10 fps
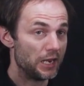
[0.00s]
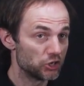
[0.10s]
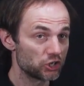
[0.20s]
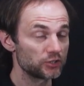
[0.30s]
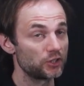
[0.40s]

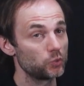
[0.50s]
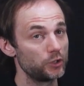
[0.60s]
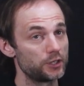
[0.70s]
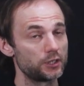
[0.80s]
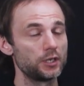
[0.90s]
just as
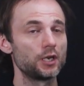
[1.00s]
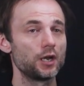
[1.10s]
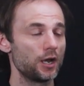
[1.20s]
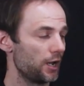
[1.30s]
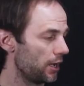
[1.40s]
we did
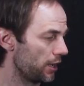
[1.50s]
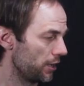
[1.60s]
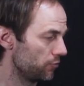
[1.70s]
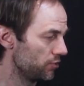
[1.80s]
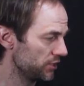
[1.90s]

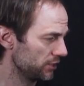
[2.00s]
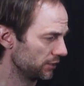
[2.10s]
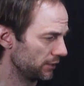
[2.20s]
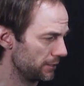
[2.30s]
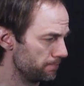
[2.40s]

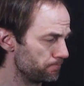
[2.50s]
recently.